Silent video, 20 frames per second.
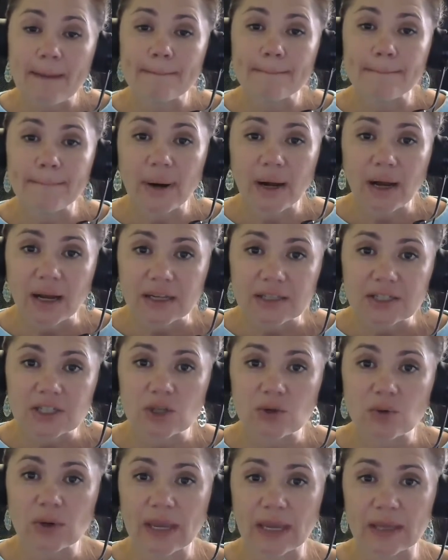but
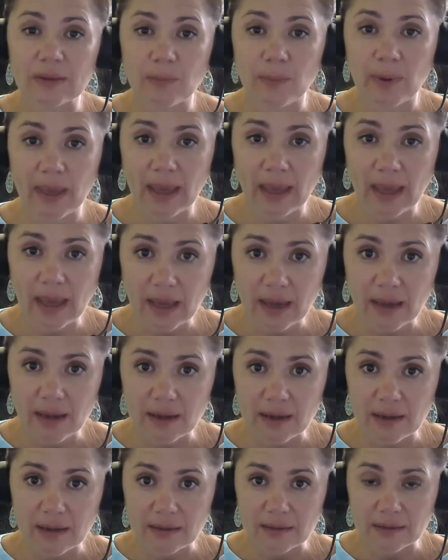you can
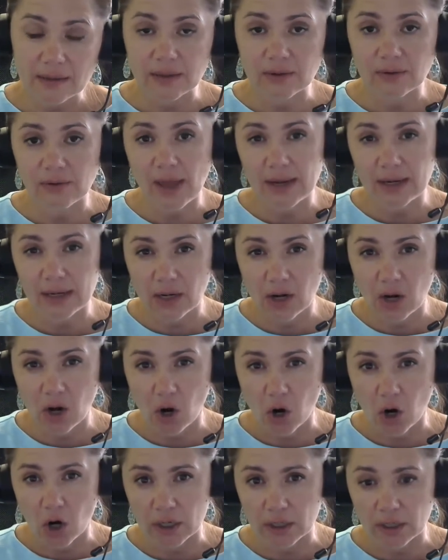pay the credit
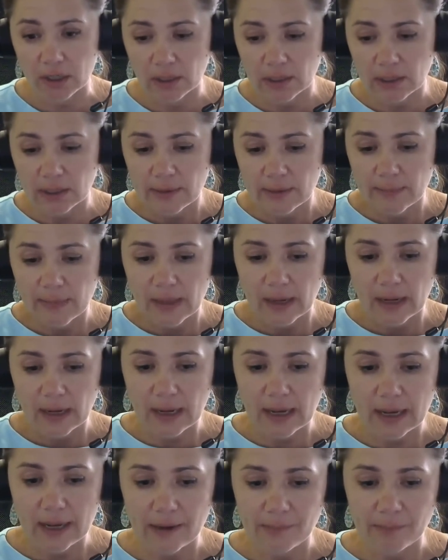card
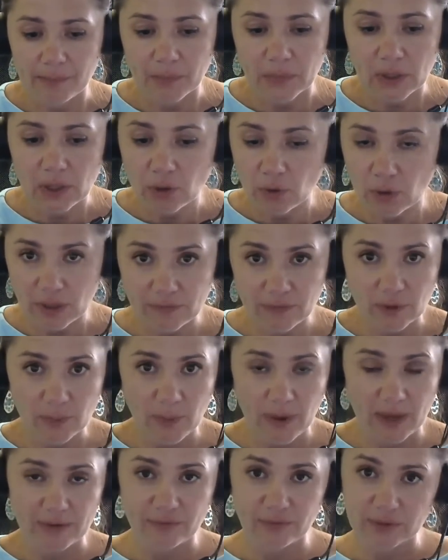if you
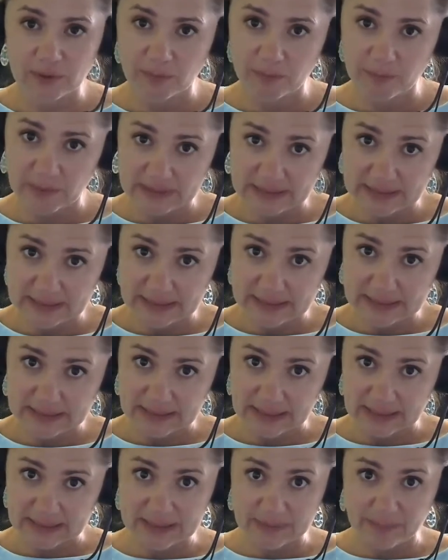paid for the business
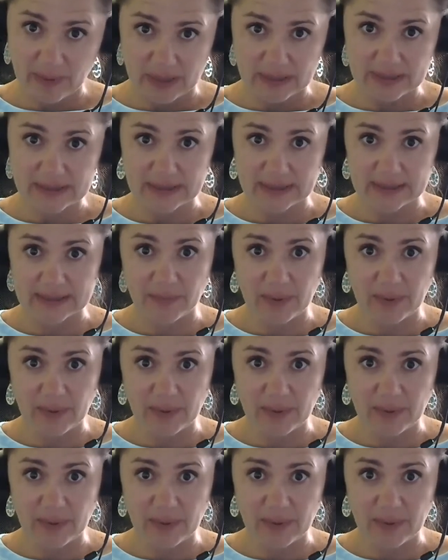expenses.